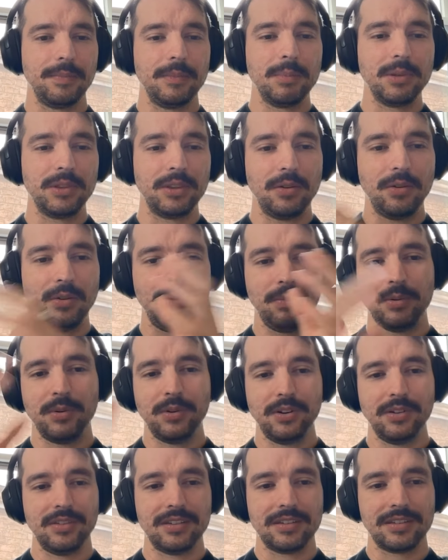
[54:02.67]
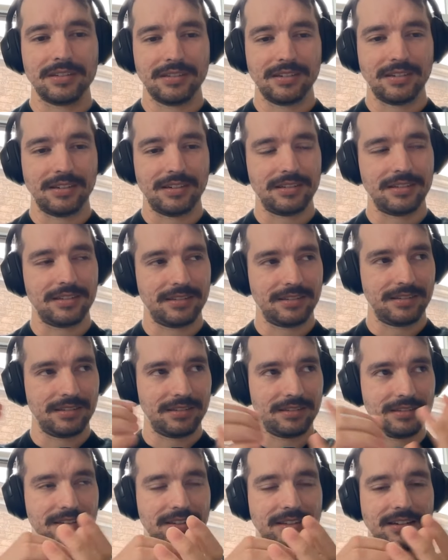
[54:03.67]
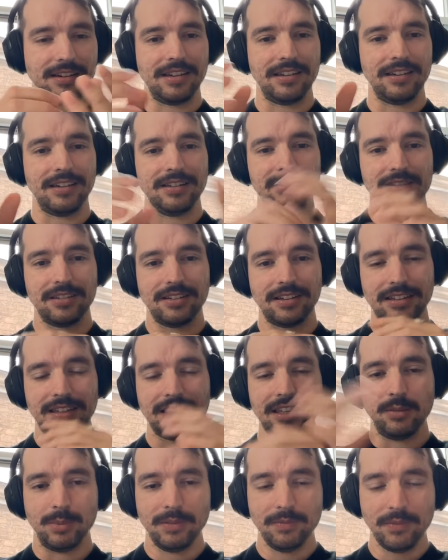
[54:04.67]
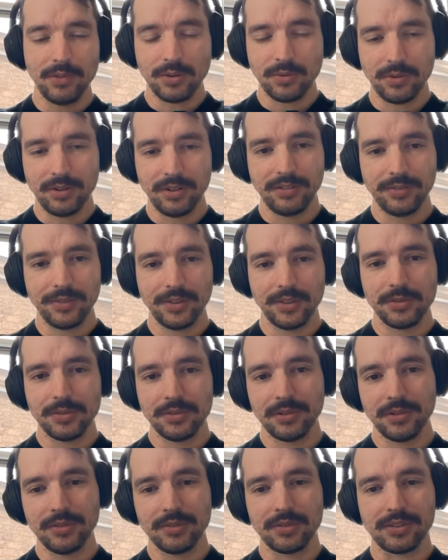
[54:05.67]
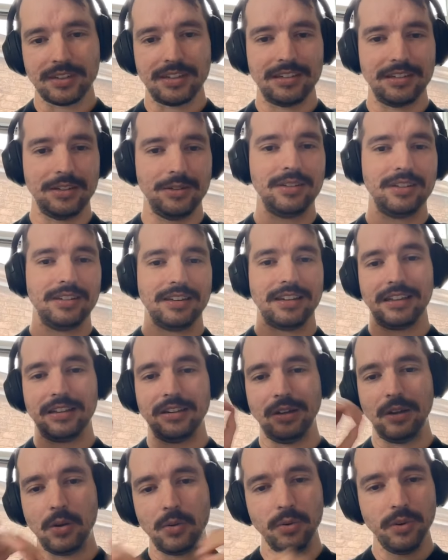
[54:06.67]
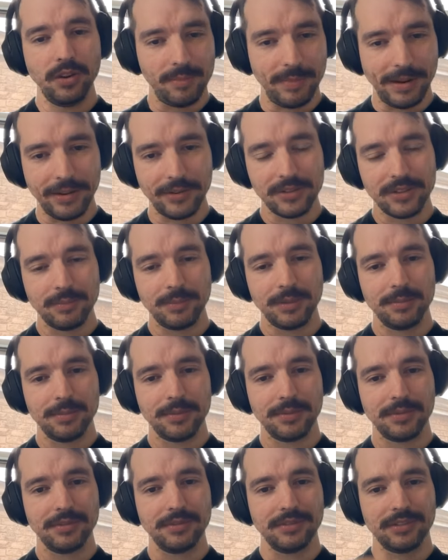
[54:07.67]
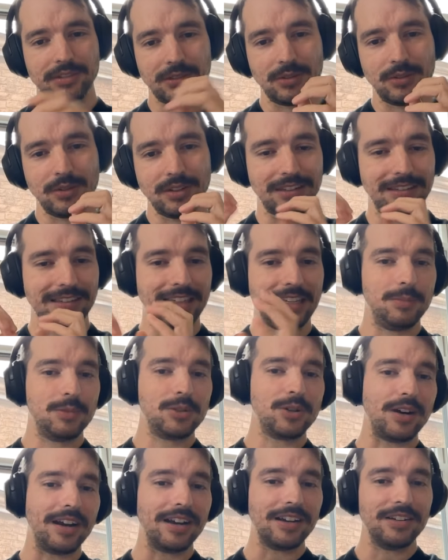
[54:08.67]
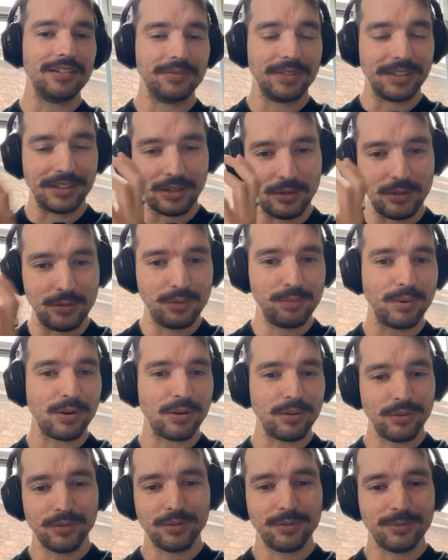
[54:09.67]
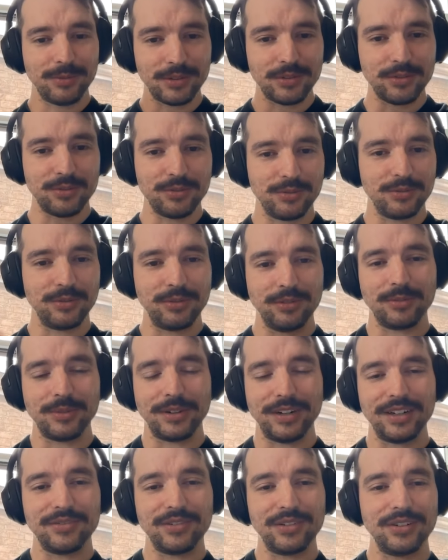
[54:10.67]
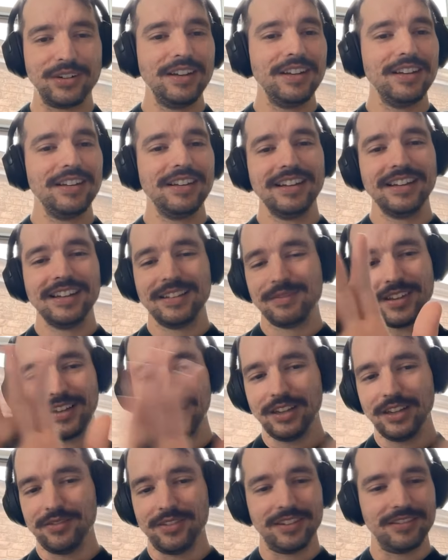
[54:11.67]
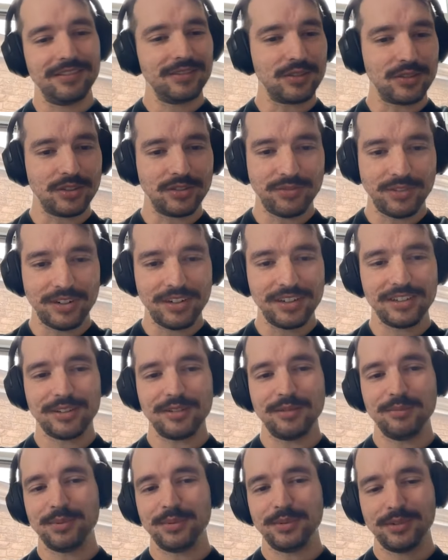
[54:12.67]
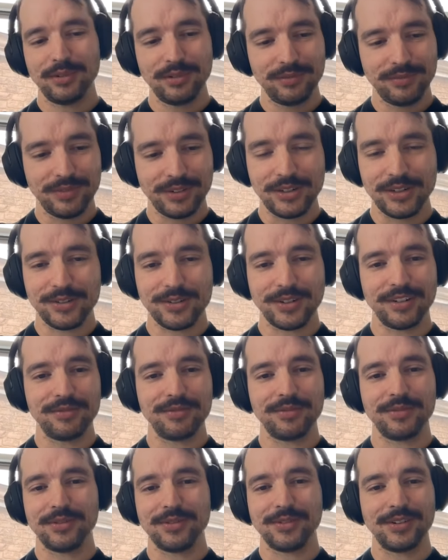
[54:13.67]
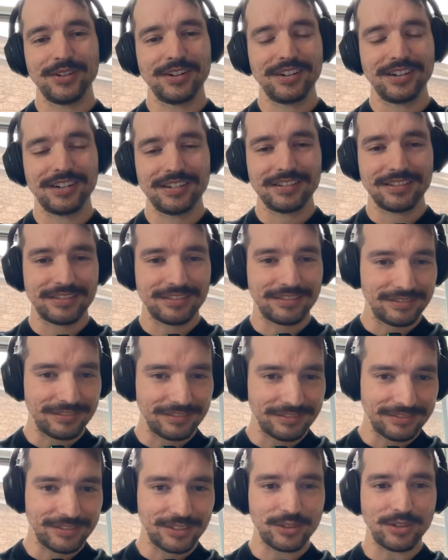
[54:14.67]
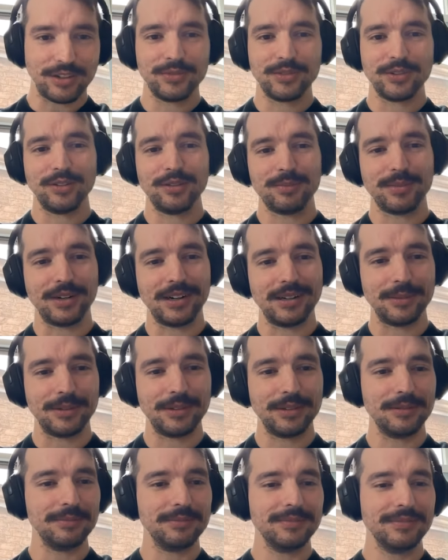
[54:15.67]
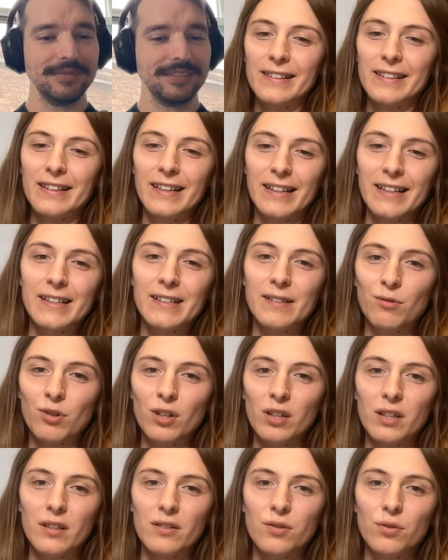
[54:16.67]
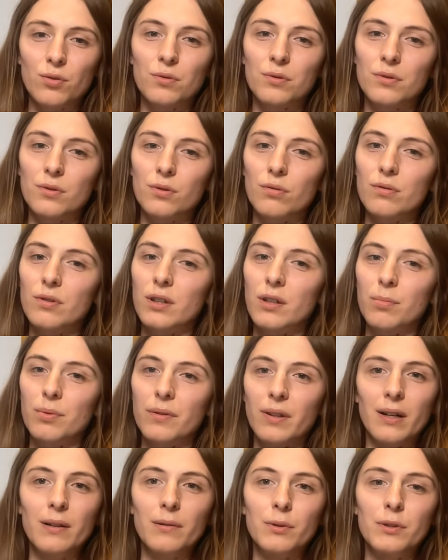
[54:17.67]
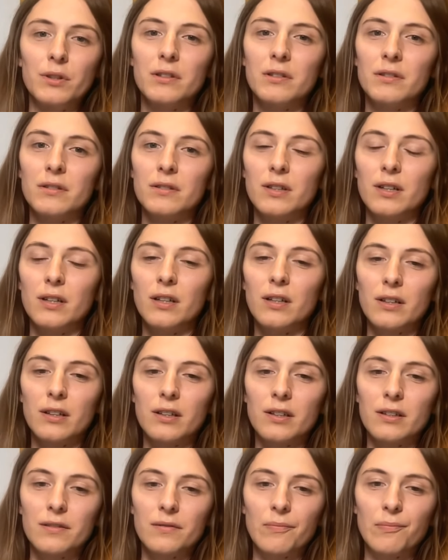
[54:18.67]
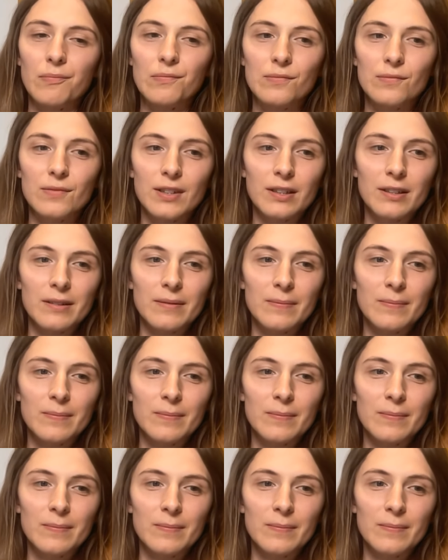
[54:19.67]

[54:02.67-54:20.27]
but the whole point of this uh, site is to like keep inventory of your tools and you can like loan them out to people. So you can keep track of like who borrowed what tool or whatever. I love it. Just very simple, very straightforward, solves a good problem. It is really a tool tip. that one. I like it.